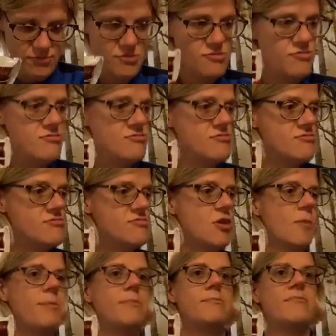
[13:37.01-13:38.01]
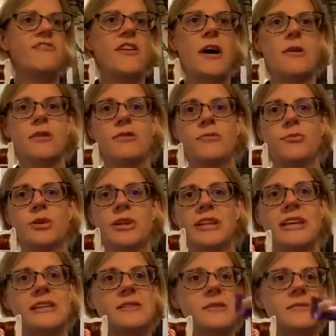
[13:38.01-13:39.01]
not far off one
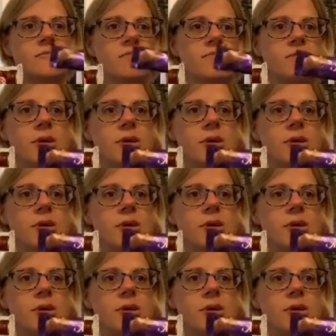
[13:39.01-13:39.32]
of these.